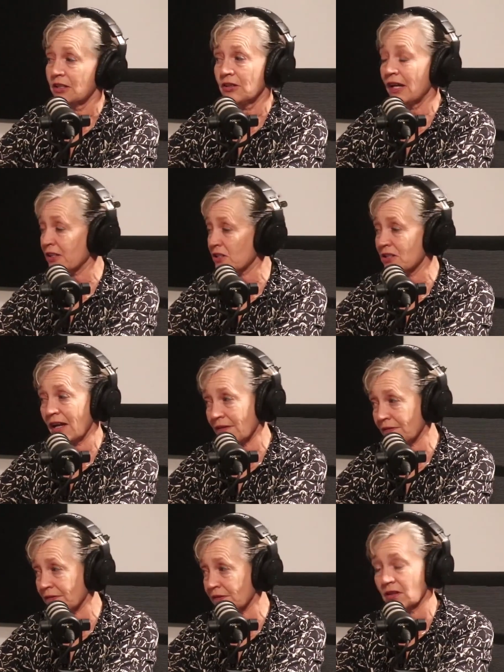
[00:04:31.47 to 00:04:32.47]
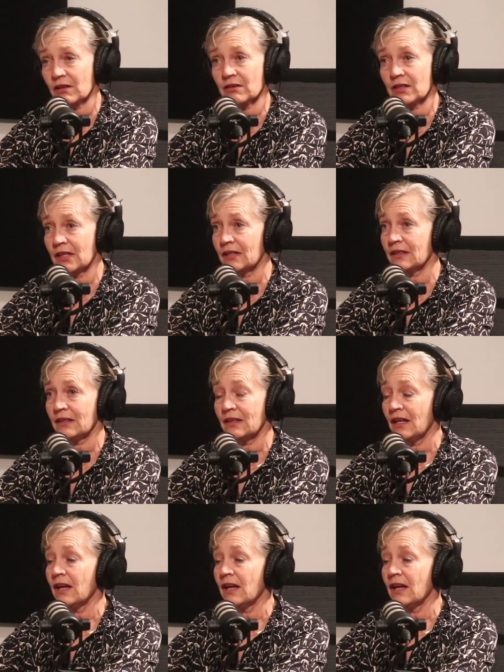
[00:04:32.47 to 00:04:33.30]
You actually have to go in,